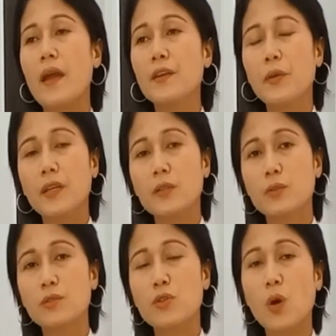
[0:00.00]
you can
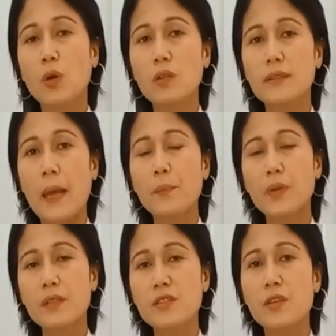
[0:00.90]
control
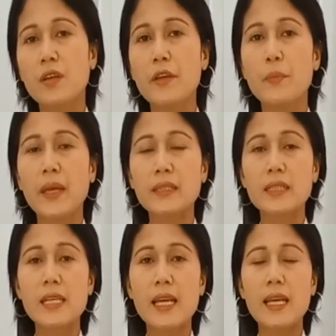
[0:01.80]
temperature,
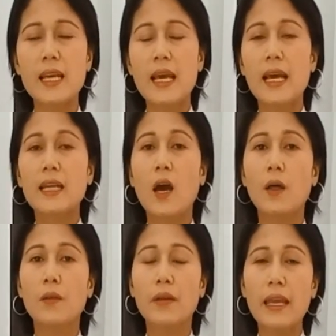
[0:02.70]
humidity, and
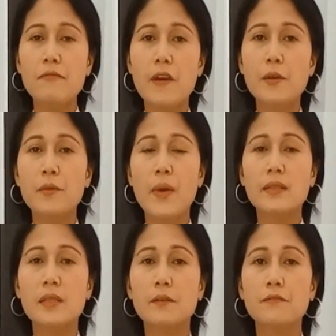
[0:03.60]
other
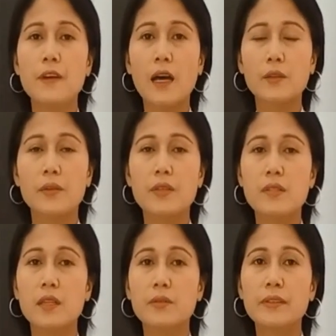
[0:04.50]
environmental factors
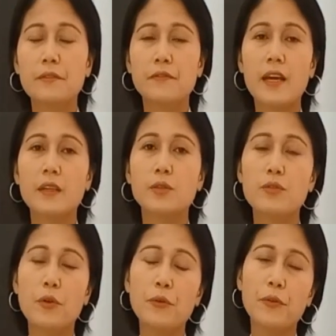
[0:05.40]
that would affect
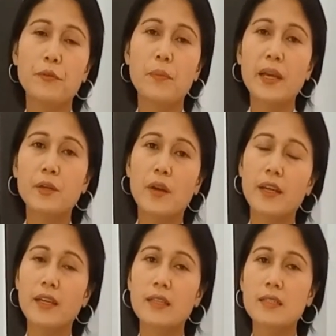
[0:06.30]
growth of
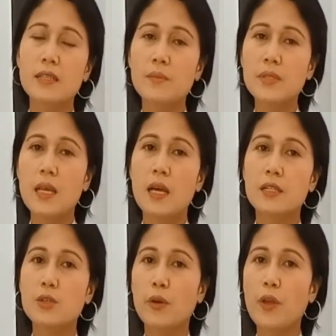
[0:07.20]
microorganisms.
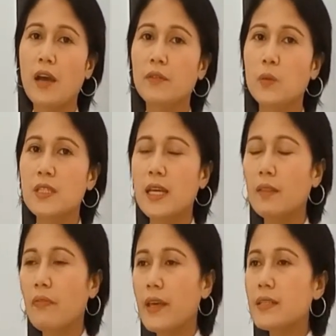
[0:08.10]
So you have to
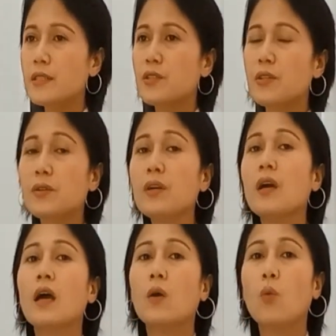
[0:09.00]
set this to
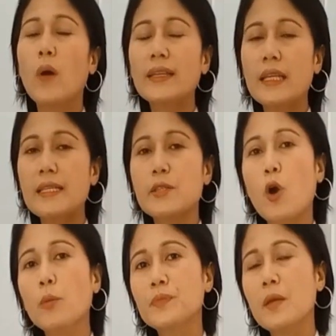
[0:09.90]
what is
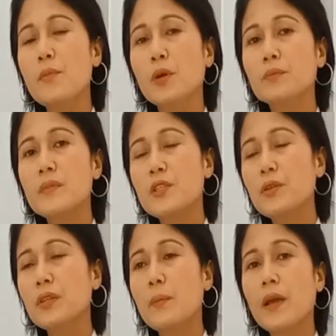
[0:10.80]
optimum
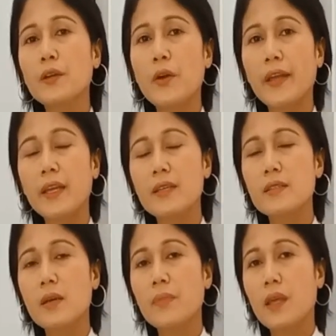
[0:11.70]
to the
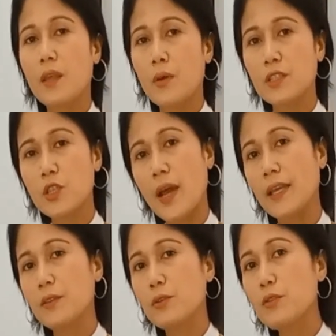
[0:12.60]
microorganism that you are
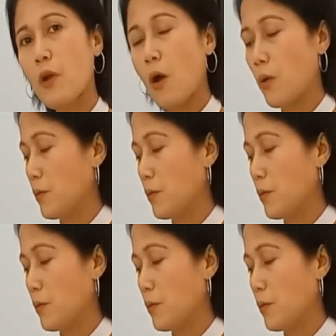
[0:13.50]
trying to grow.